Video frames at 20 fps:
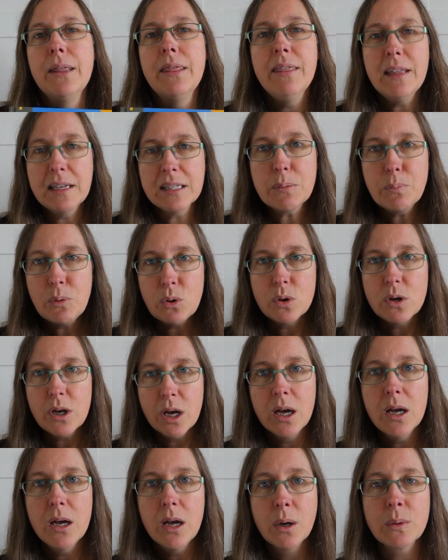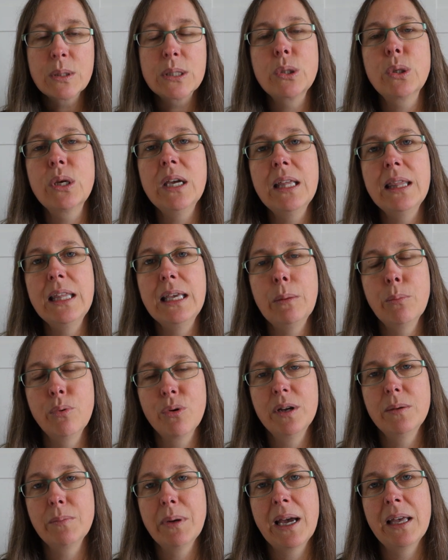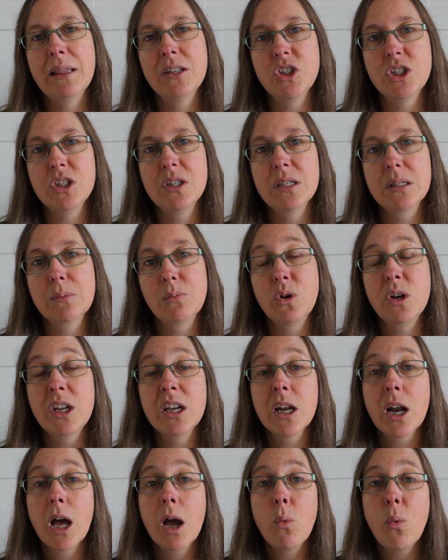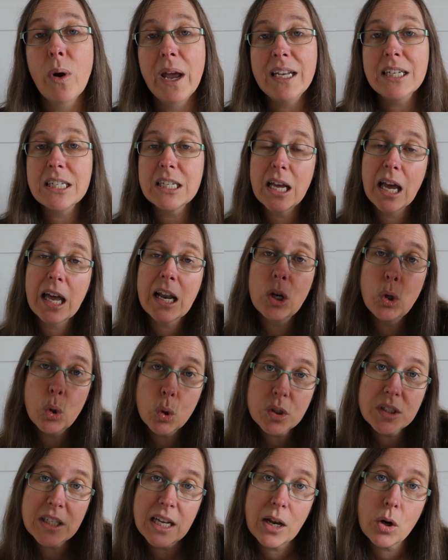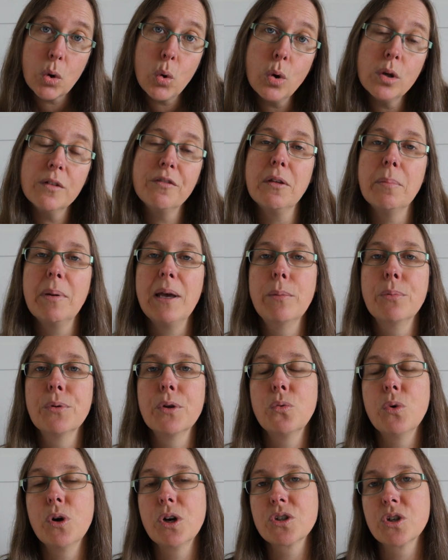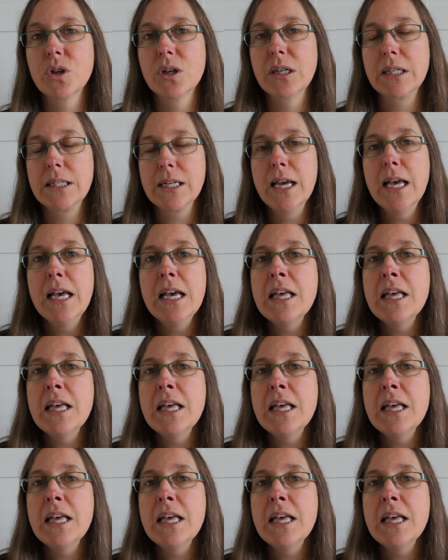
This book, I was looking at the imprint page this morning, and I went and looked at all of the people that worked on it.